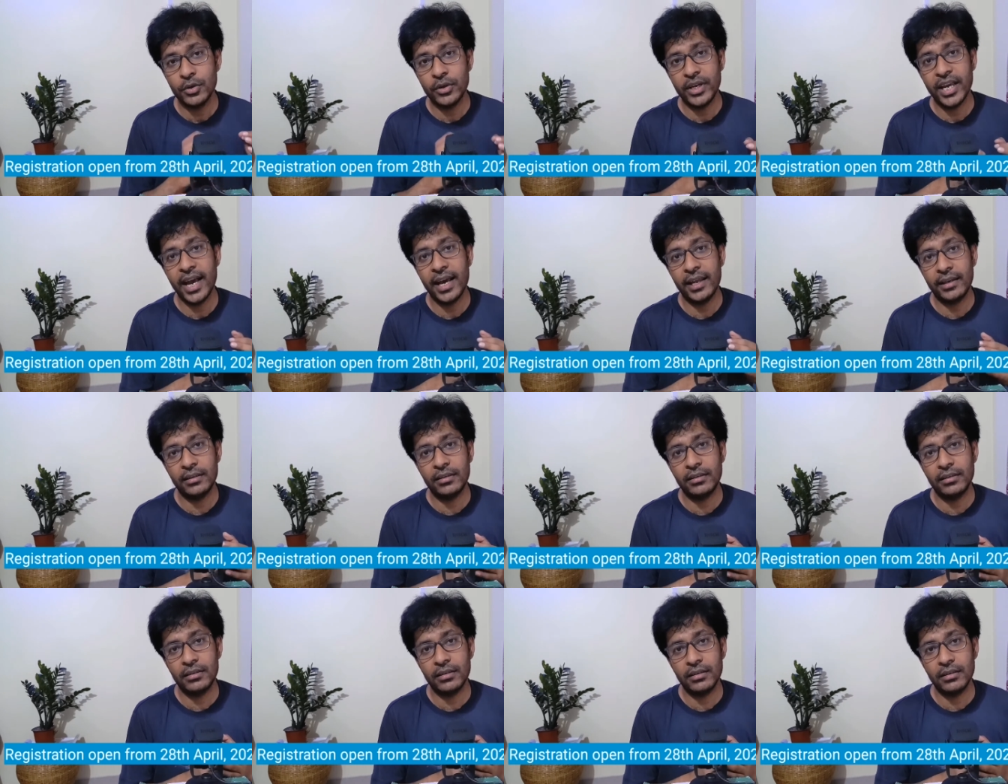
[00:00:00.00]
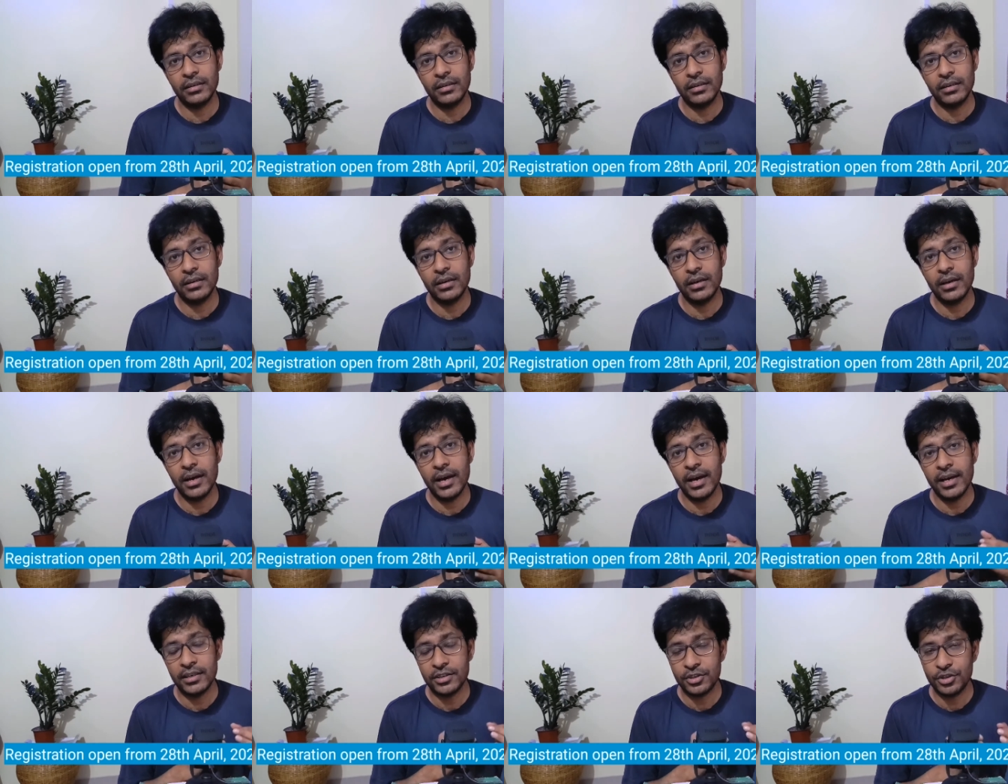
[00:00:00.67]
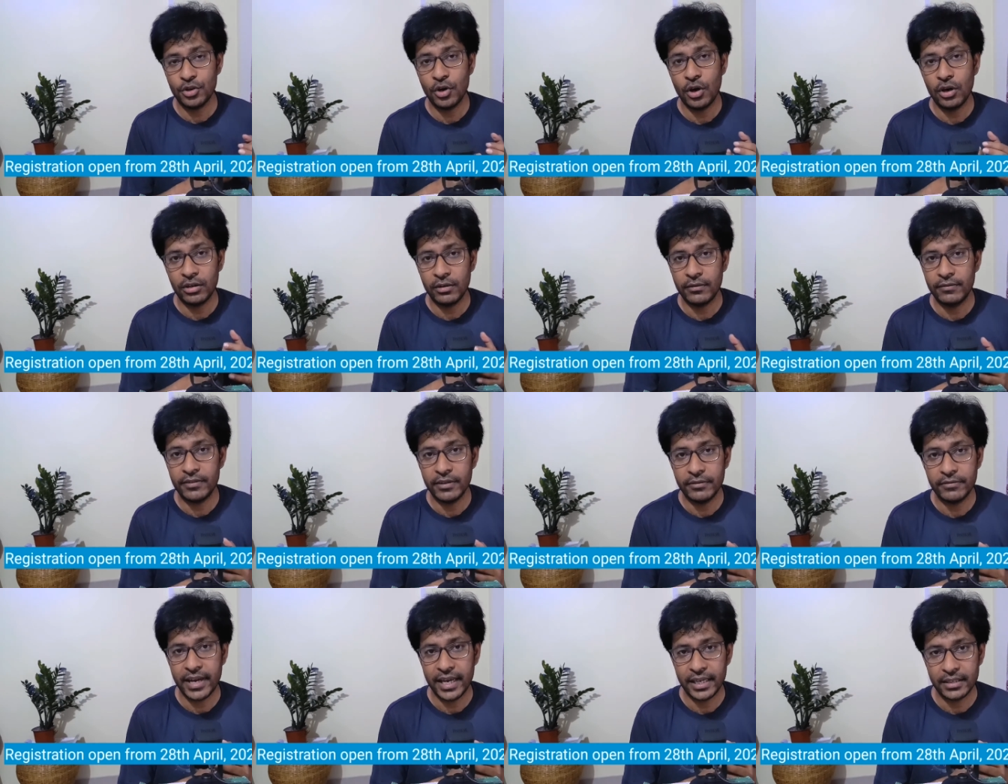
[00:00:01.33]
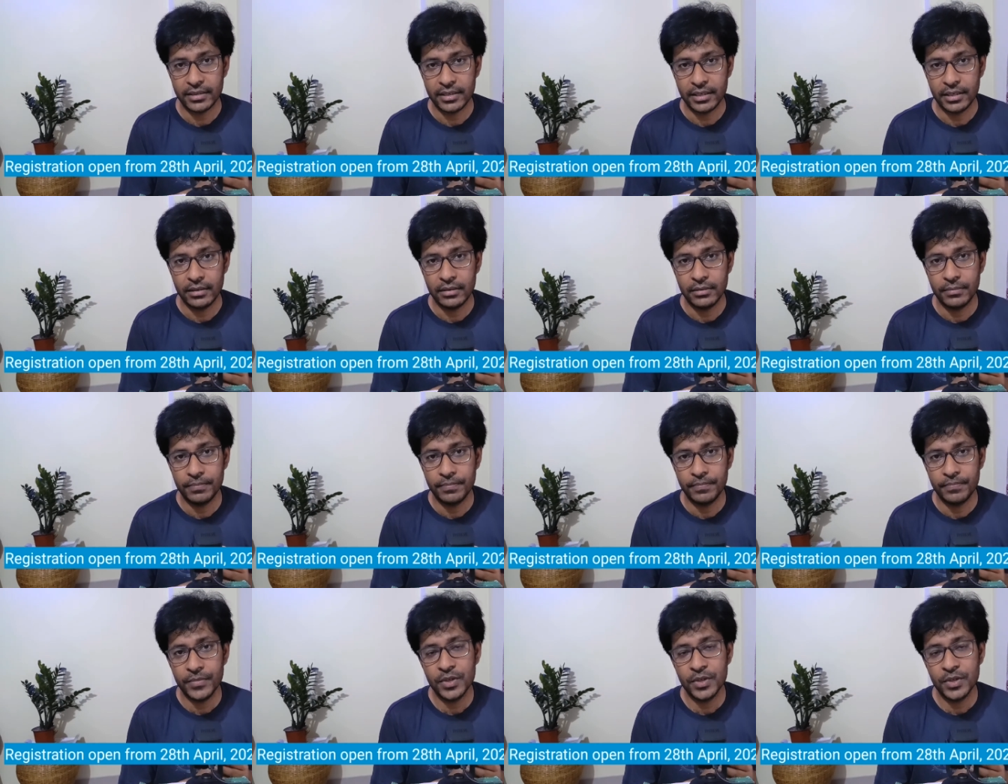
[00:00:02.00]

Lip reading: to get a shot of the vaccine.